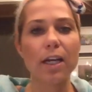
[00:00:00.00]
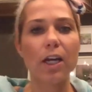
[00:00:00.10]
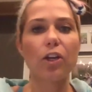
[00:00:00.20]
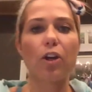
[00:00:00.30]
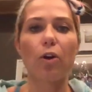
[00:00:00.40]

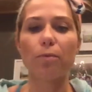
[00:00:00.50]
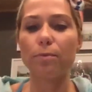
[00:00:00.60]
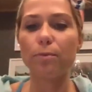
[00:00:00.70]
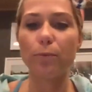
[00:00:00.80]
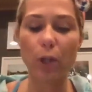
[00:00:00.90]
you know,
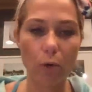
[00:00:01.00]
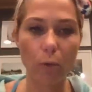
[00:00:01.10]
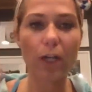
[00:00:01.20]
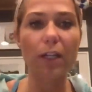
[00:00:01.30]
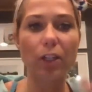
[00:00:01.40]
you go to
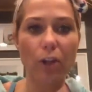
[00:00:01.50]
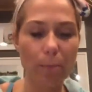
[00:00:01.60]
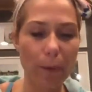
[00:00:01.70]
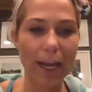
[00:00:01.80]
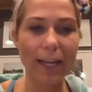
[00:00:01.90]
work and you
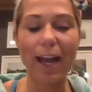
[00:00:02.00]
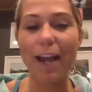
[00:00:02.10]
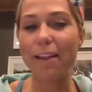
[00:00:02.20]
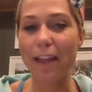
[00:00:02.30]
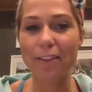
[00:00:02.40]
get paid kind
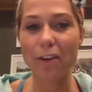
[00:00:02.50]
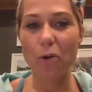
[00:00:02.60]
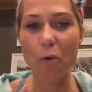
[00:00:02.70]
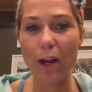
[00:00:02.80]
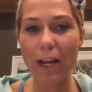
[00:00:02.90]
of like the
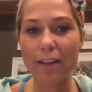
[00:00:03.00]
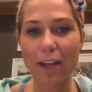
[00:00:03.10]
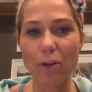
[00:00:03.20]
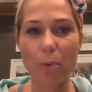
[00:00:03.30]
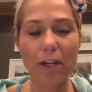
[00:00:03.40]
coin that
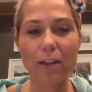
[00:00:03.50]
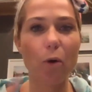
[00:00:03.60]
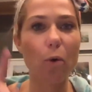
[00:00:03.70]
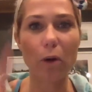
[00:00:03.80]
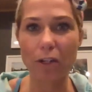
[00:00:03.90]
you put in the
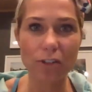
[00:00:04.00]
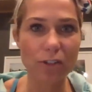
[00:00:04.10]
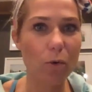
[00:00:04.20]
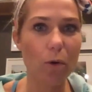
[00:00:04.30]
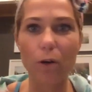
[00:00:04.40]
horse
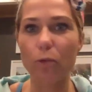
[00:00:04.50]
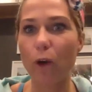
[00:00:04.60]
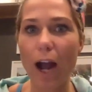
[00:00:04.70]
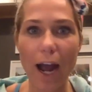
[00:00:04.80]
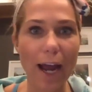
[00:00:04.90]
or a
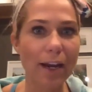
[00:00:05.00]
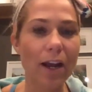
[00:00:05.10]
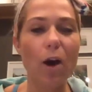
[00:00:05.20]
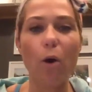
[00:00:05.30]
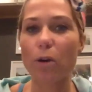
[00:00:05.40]
ride
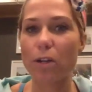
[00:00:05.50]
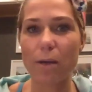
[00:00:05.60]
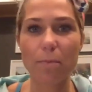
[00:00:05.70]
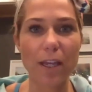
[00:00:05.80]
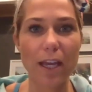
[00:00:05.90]
or
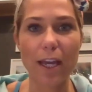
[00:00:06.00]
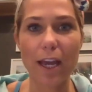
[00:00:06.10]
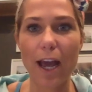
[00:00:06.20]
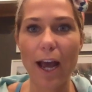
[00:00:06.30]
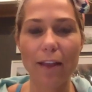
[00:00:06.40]
something
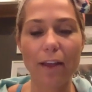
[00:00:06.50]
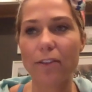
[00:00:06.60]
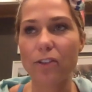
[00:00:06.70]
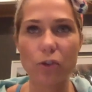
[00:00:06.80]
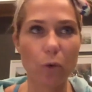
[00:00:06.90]
at like
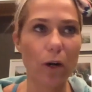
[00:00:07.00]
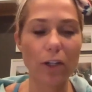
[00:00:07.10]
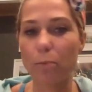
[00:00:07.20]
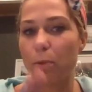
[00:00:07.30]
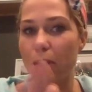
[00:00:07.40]
the store.
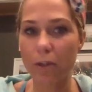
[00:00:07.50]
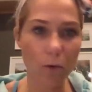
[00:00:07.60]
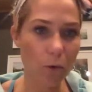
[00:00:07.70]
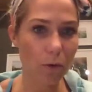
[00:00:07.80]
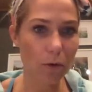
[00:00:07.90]
You put the
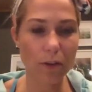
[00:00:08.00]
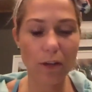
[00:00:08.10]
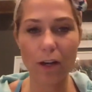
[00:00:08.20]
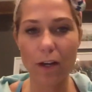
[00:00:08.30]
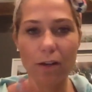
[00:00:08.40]

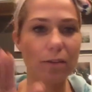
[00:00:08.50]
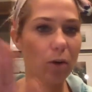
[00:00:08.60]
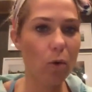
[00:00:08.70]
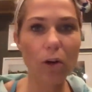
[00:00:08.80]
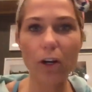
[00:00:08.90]

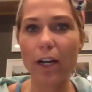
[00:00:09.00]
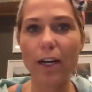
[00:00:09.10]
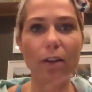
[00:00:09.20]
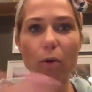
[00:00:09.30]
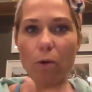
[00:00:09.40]
quarter in
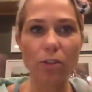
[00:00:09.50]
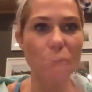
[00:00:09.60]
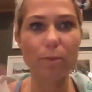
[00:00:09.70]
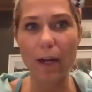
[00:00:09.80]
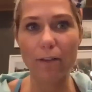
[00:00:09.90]
and the horse
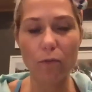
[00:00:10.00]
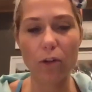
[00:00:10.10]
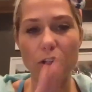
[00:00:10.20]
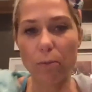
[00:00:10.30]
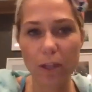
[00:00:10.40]
goes back and forth.
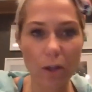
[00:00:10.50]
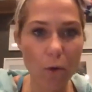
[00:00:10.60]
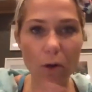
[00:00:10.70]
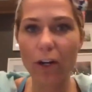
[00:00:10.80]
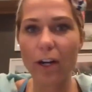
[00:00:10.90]
You put the
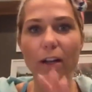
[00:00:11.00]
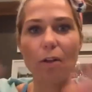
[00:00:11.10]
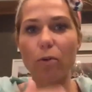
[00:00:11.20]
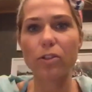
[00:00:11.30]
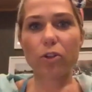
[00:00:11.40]
quarter in and the
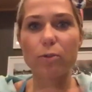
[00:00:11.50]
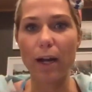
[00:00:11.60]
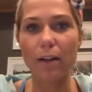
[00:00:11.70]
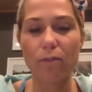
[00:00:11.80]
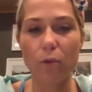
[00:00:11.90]
horse goes
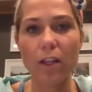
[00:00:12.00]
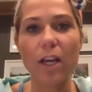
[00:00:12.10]
back and forth.